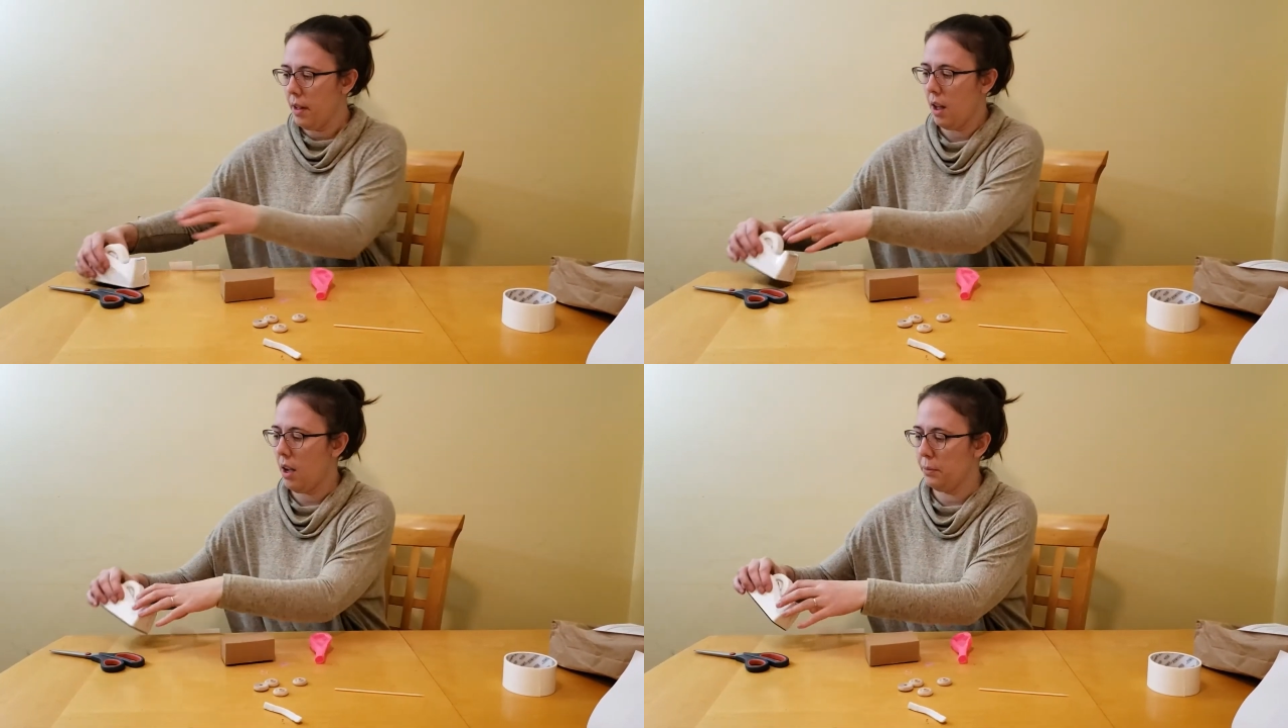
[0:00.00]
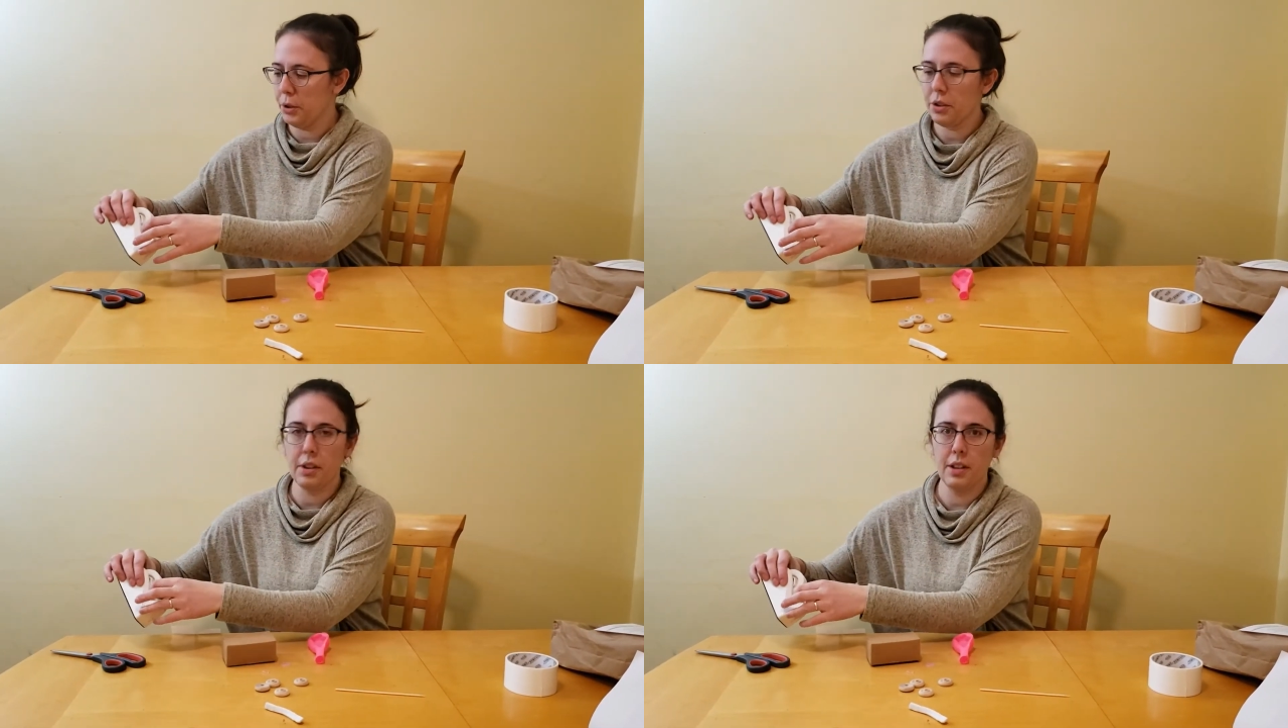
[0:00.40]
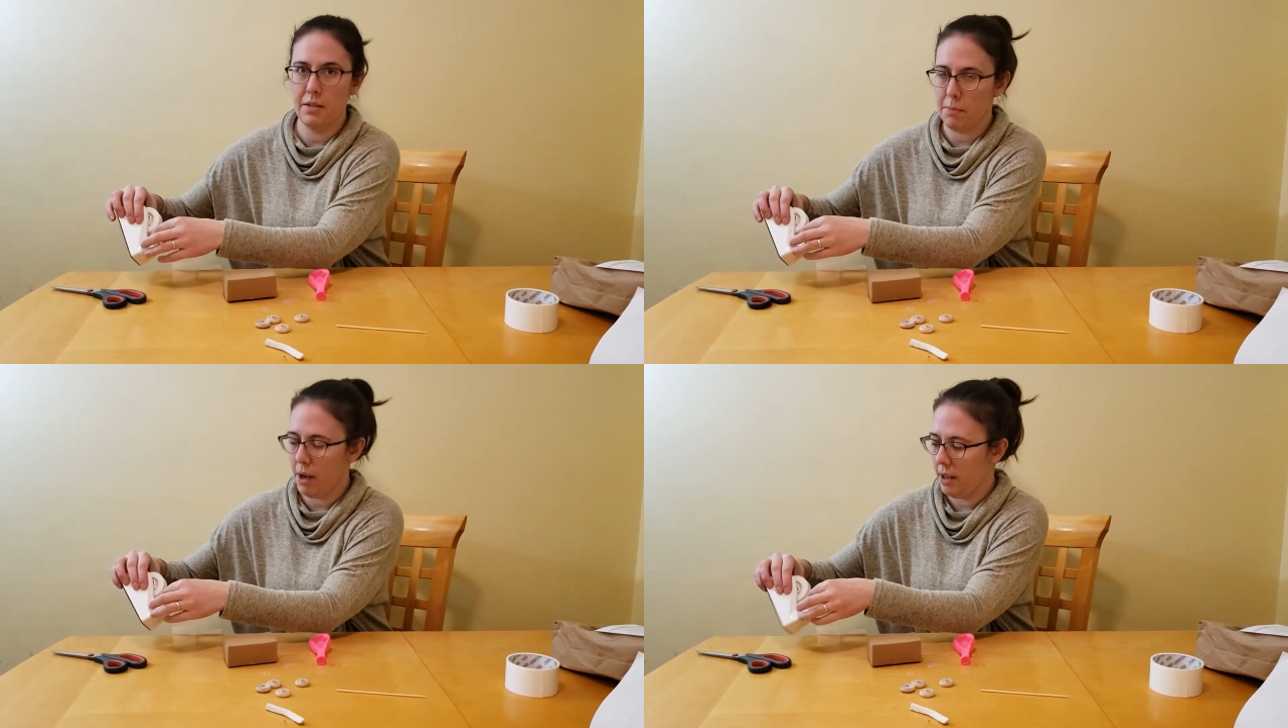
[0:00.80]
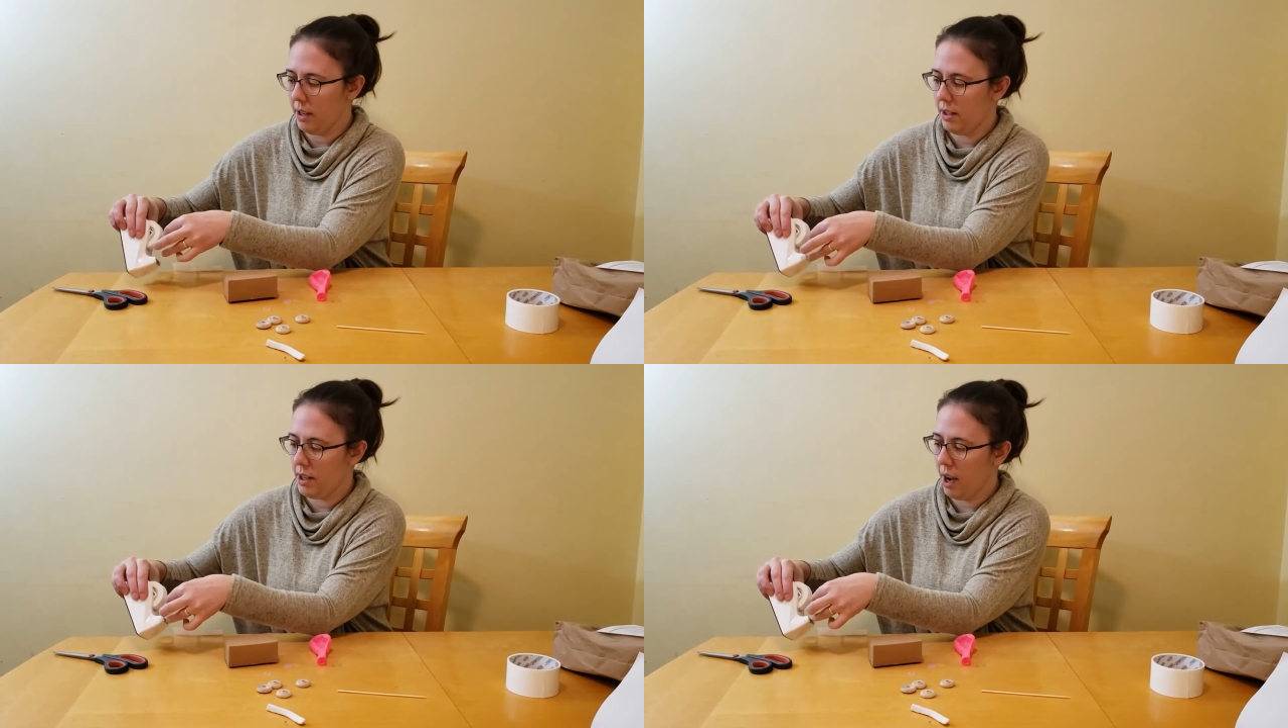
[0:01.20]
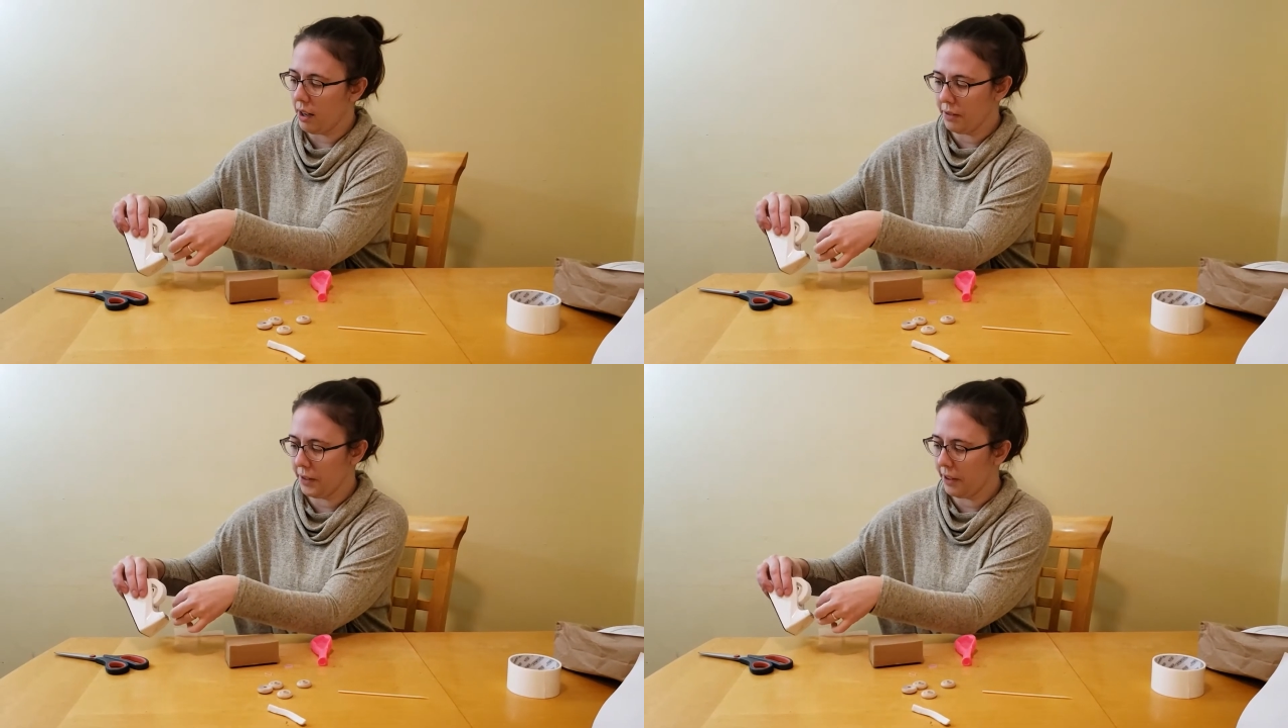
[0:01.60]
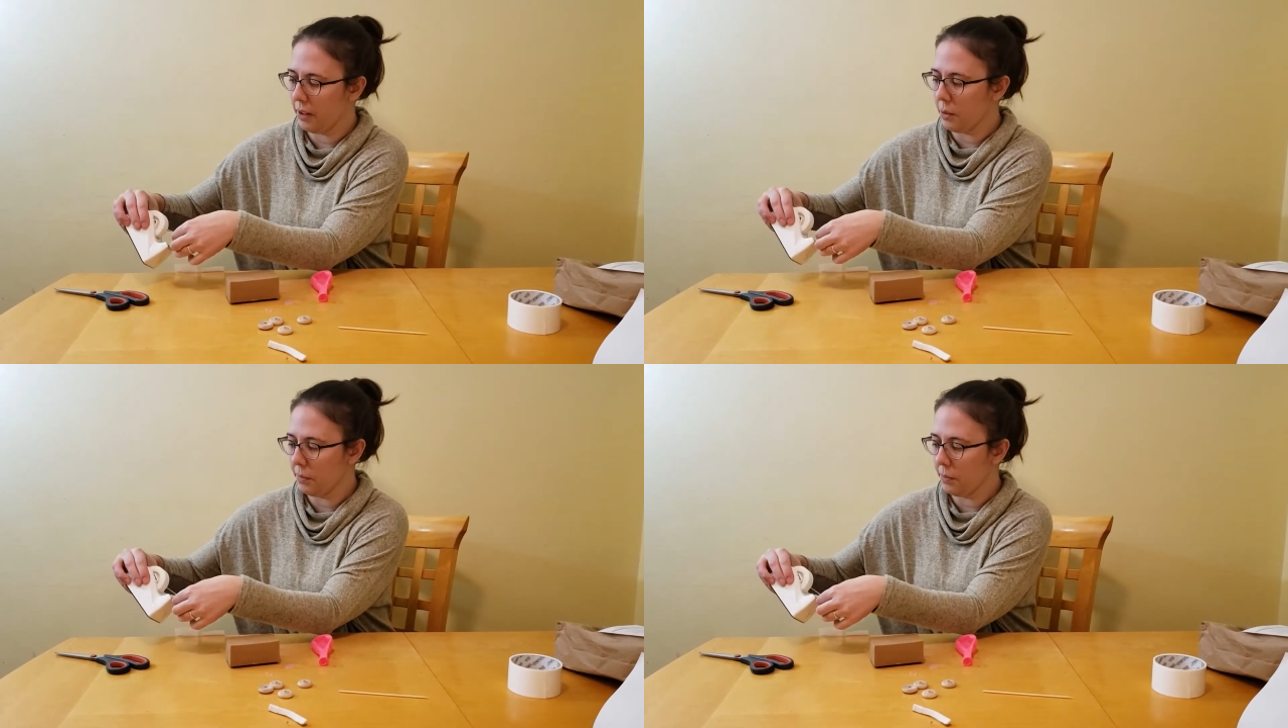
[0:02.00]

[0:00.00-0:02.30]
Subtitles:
I'm just going to leave mine intact for now.